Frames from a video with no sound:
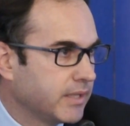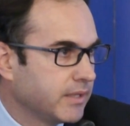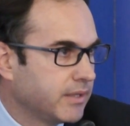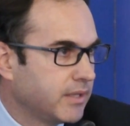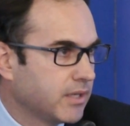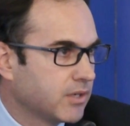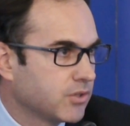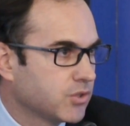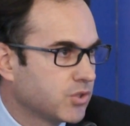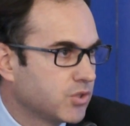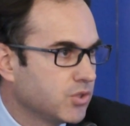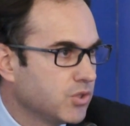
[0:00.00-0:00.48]

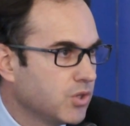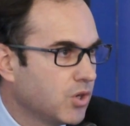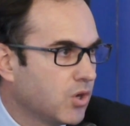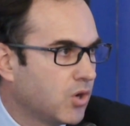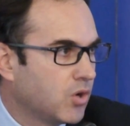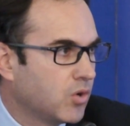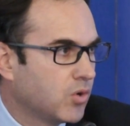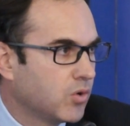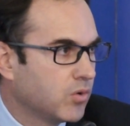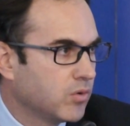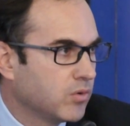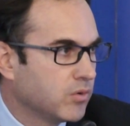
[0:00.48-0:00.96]
there's
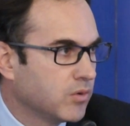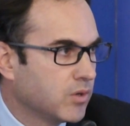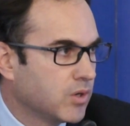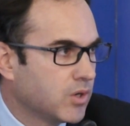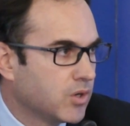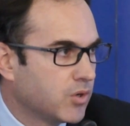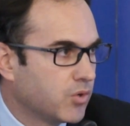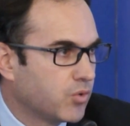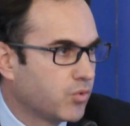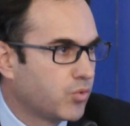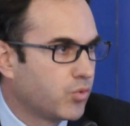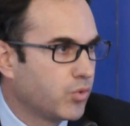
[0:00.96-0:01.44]
no
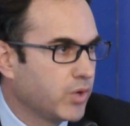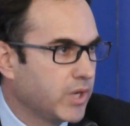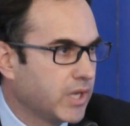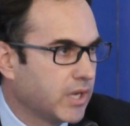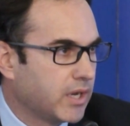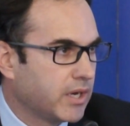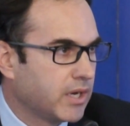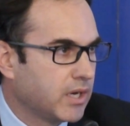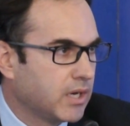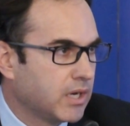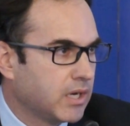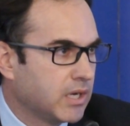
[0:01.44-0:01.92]

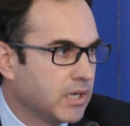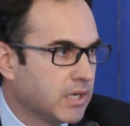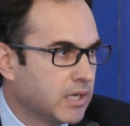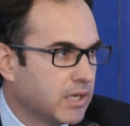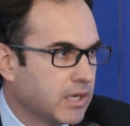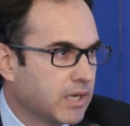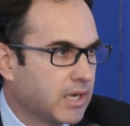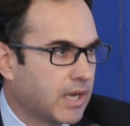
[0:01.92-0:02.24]
real